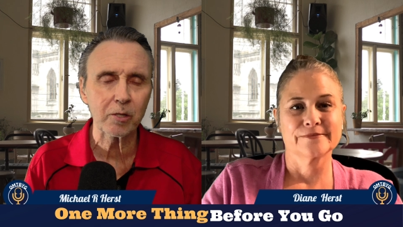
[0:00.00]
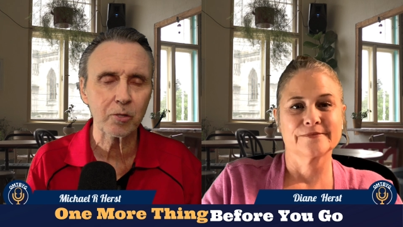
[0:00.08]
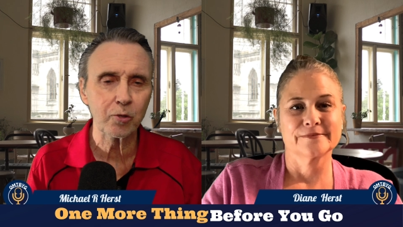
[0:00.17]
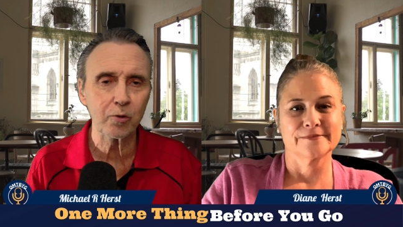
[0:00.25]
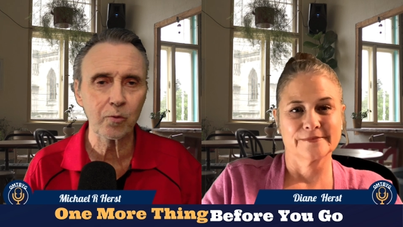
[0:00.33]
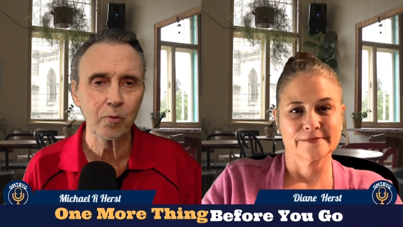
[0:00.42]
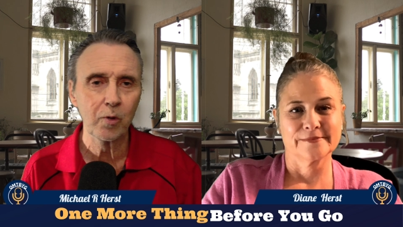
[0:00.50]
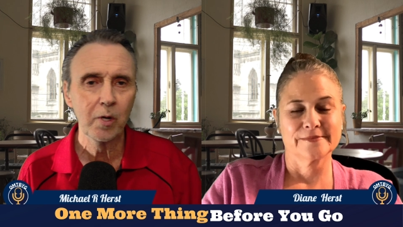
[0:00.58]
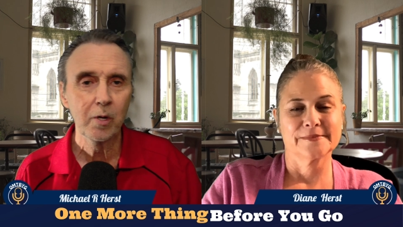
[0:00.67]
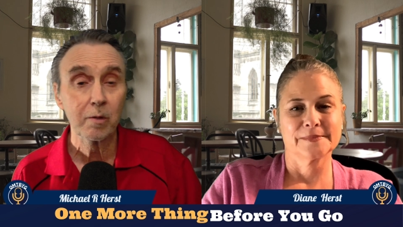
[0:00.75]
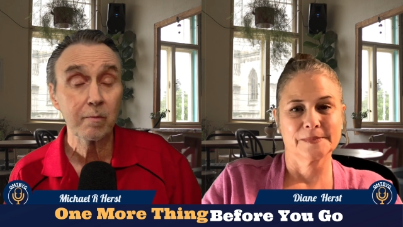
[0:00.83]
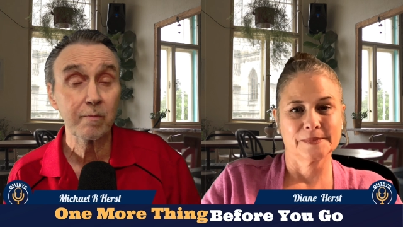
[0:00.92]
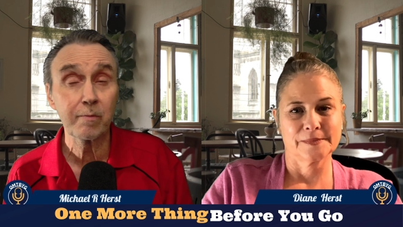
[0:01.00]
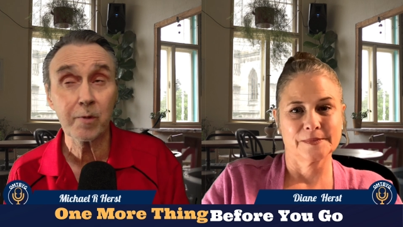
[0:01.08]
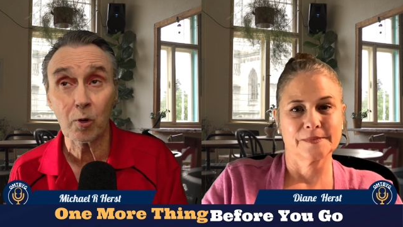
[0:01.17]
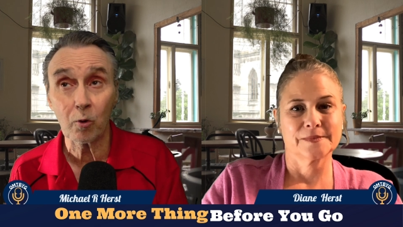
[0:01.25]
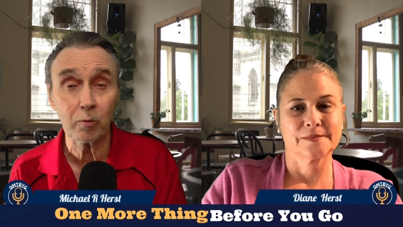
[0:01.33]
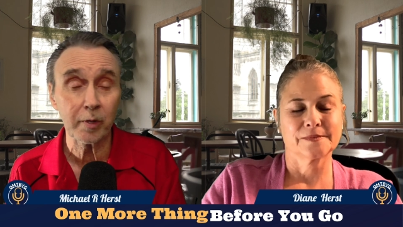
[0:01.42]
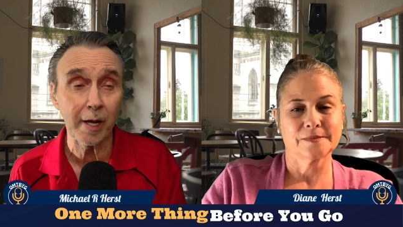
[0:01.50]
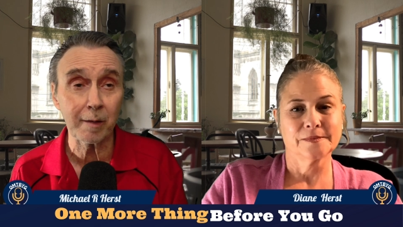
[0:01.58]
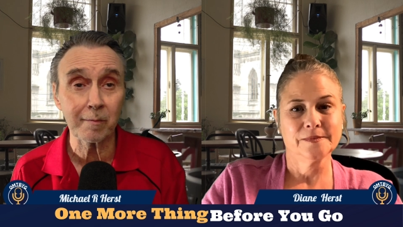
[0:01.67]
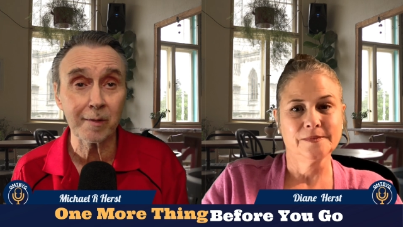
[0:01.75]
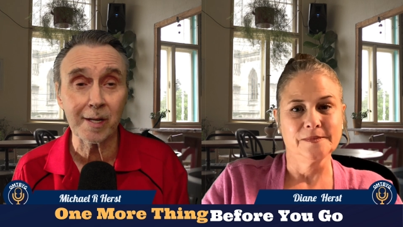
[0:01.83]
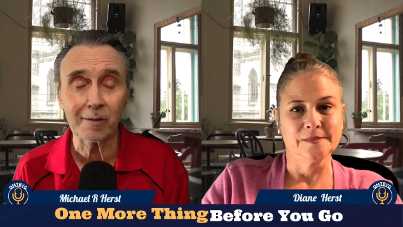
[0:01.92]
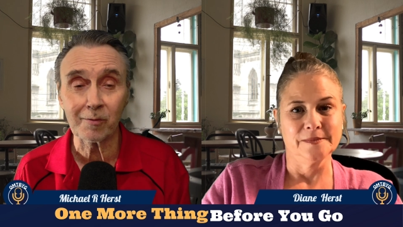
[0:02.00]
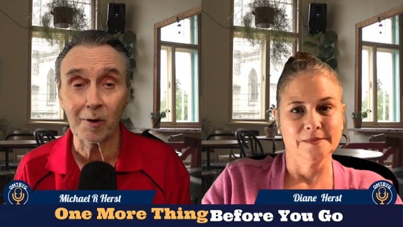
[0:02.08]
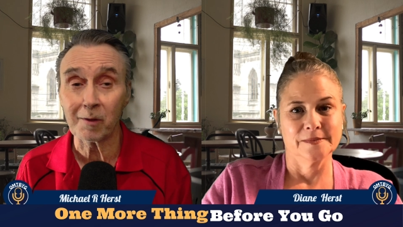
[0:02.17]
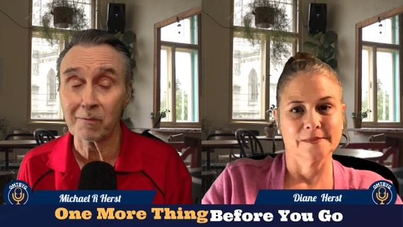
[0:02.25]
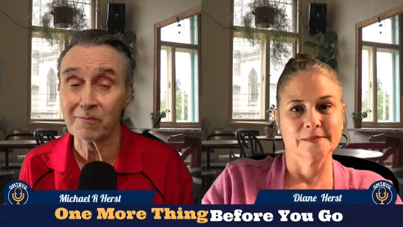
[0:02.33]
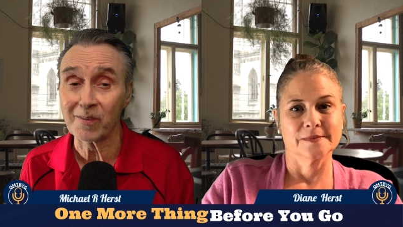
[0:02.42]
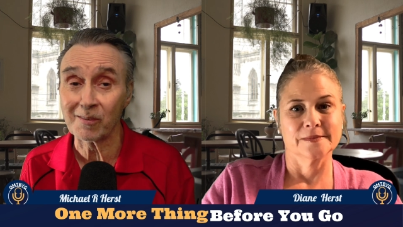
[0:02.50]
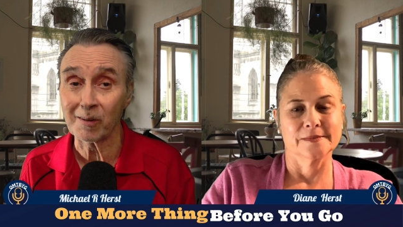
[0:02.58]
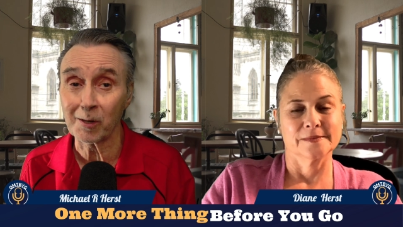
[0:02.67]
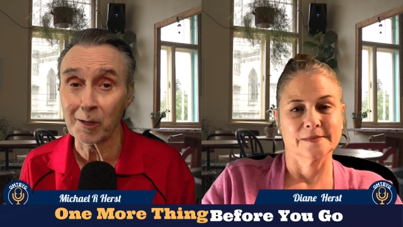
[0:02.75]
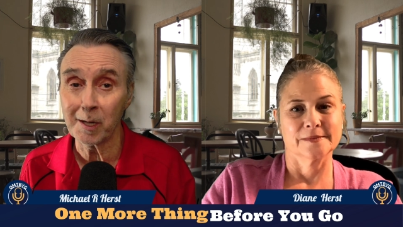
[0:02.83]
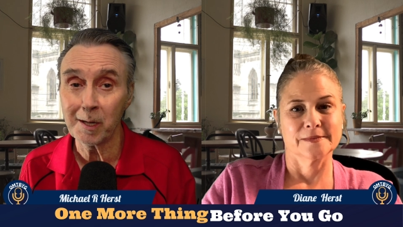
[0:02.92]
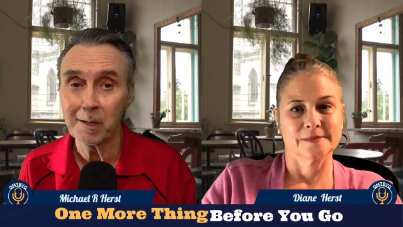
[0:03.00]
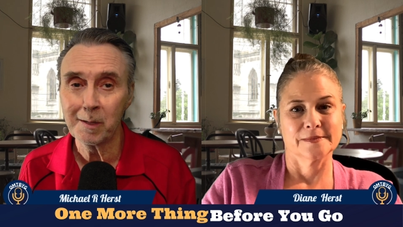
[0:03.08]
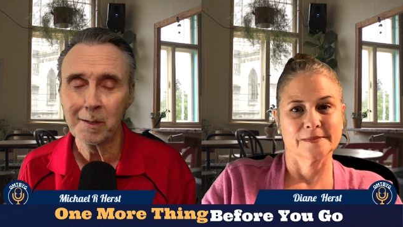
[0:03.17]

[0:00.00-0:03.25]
Speaker 1: to. You know, not necessarily physically.